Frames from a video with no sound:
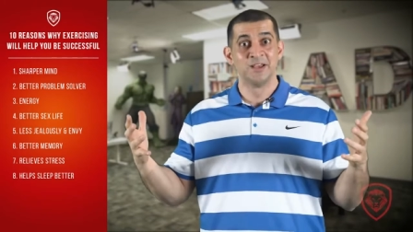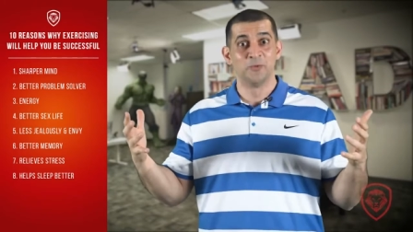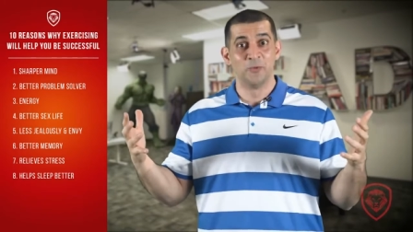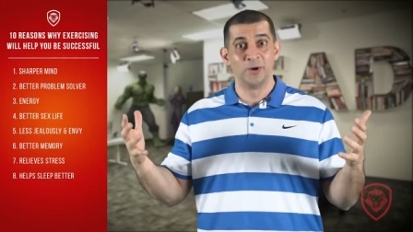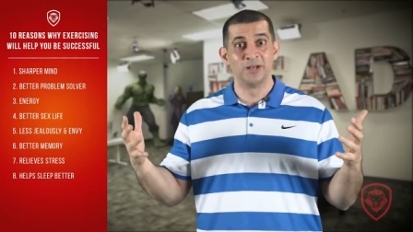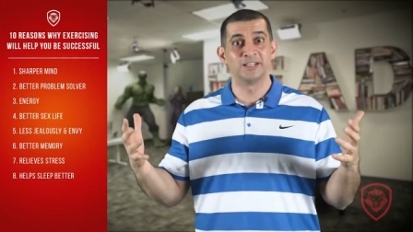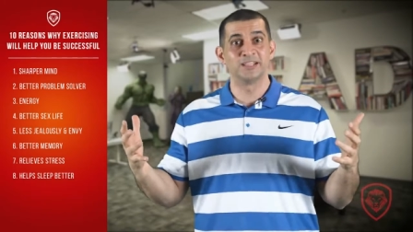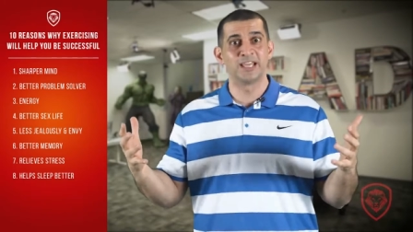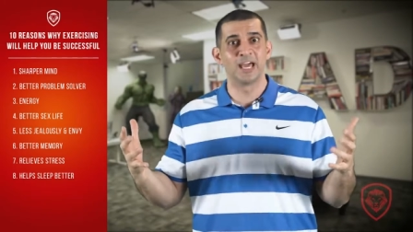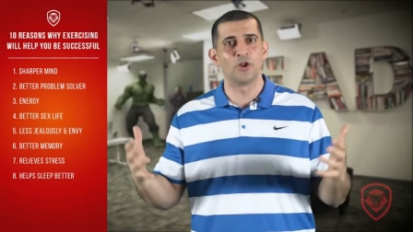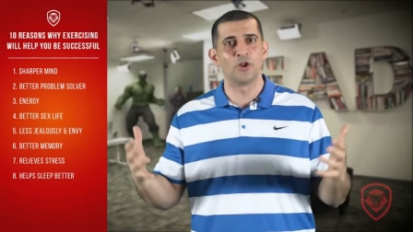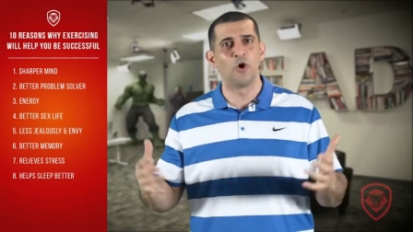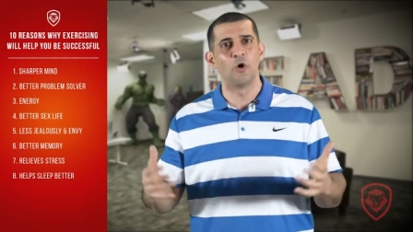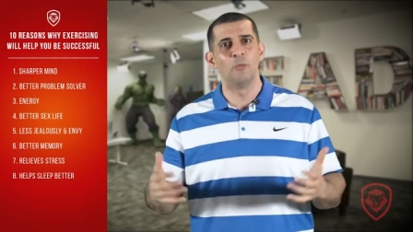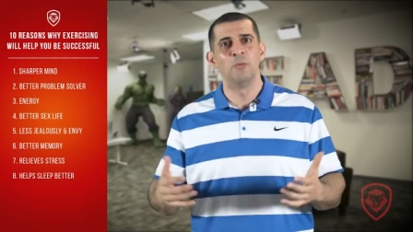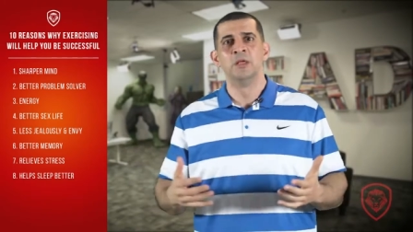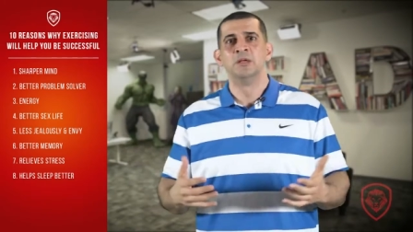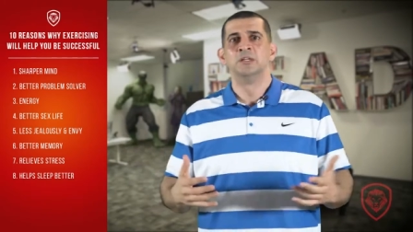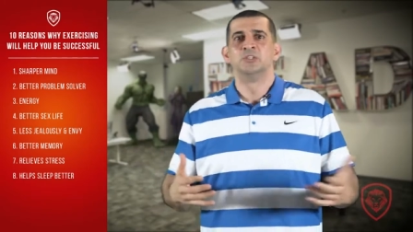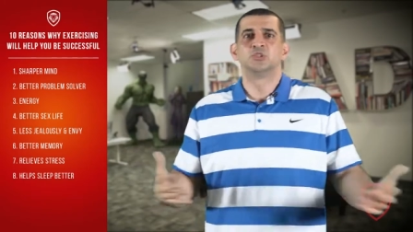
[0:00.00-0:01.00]
When you get
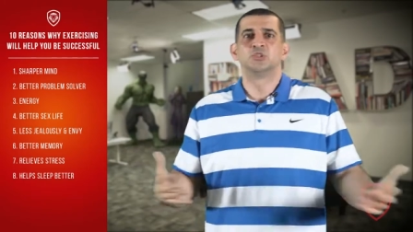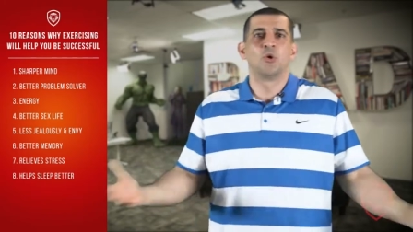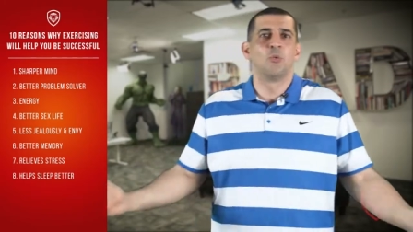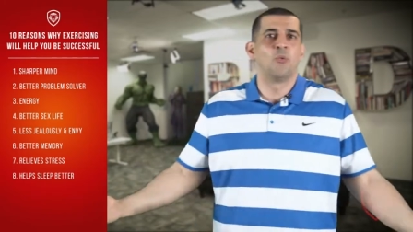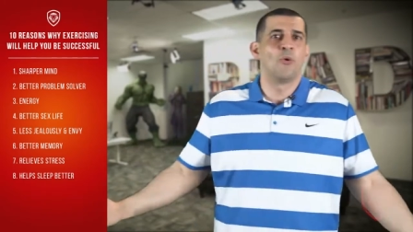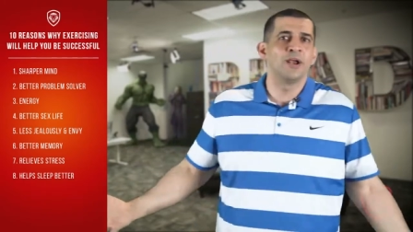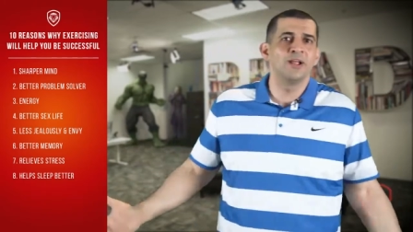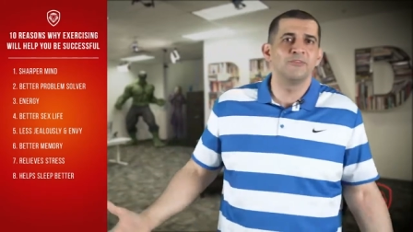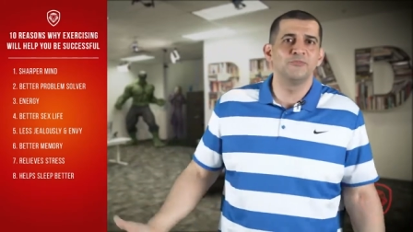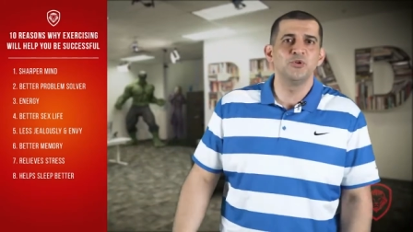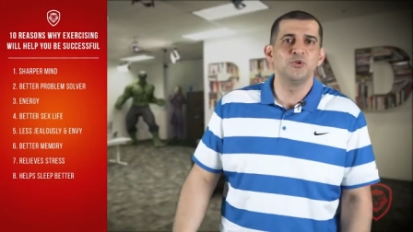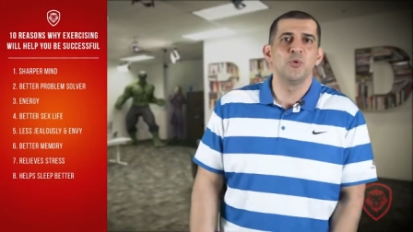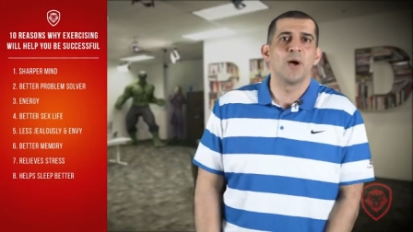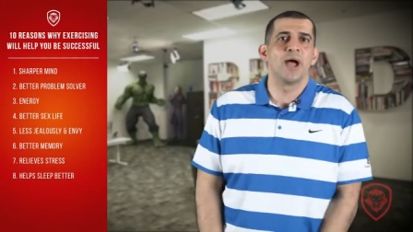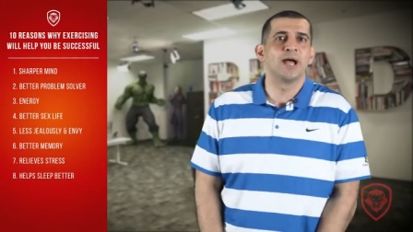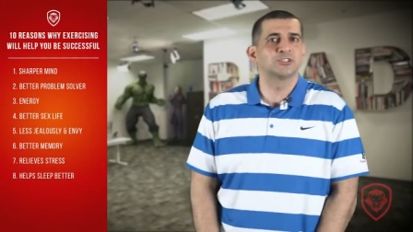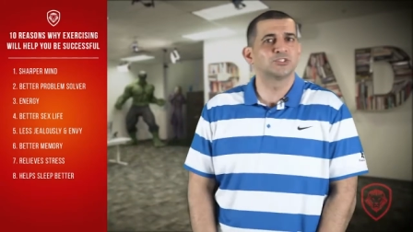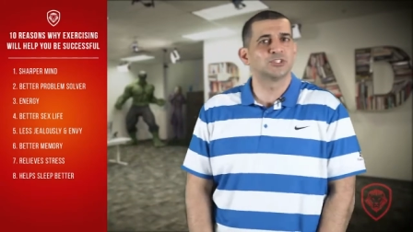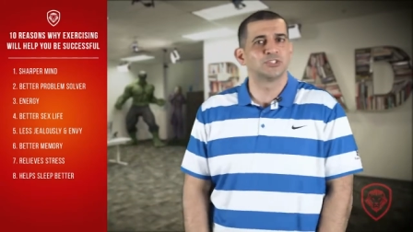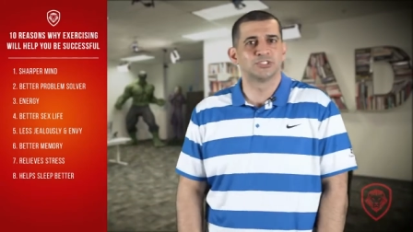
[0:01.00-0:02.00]
home. So, what if you
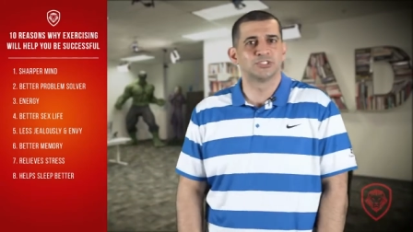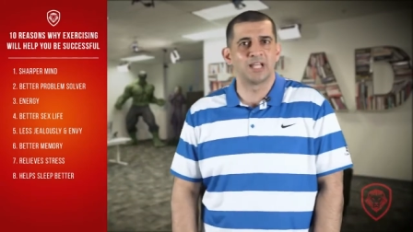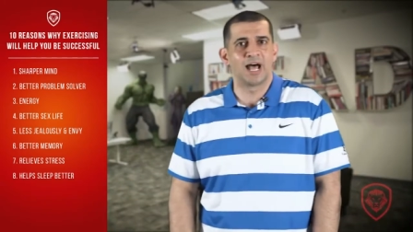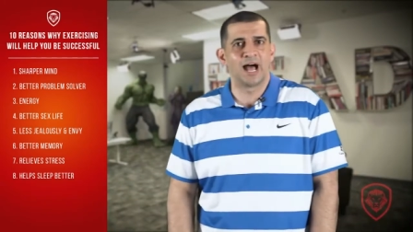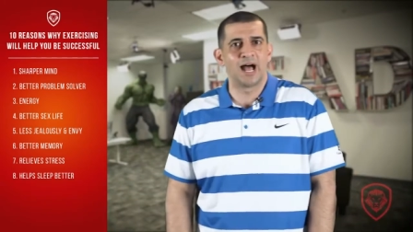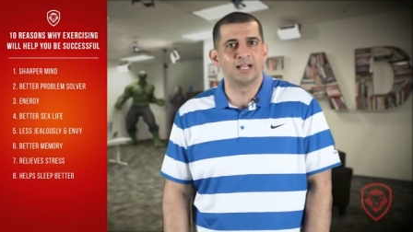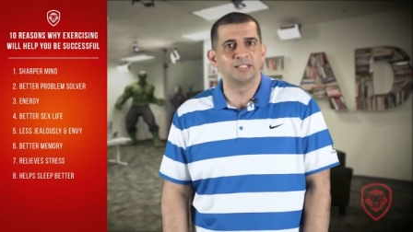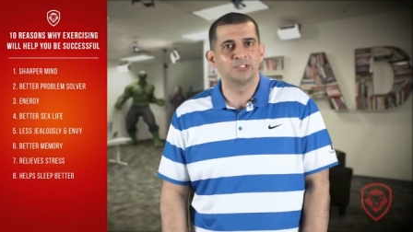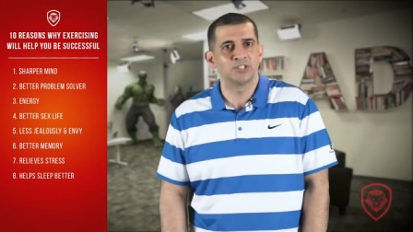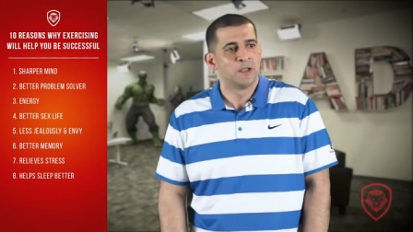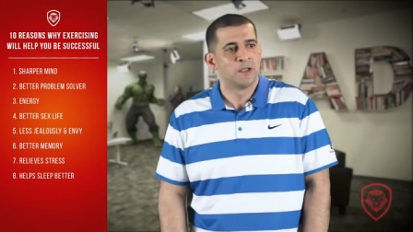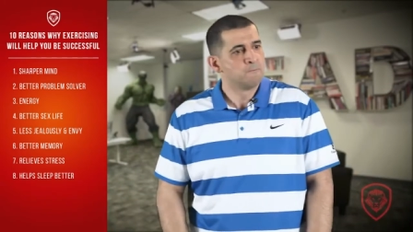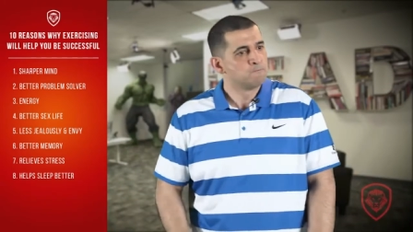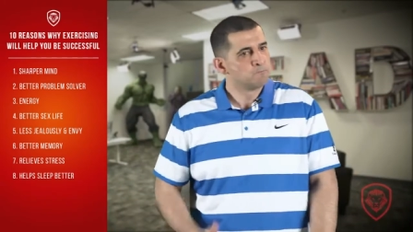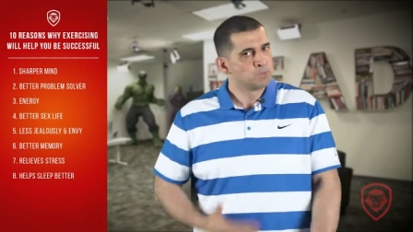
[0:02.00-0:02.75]
exercise,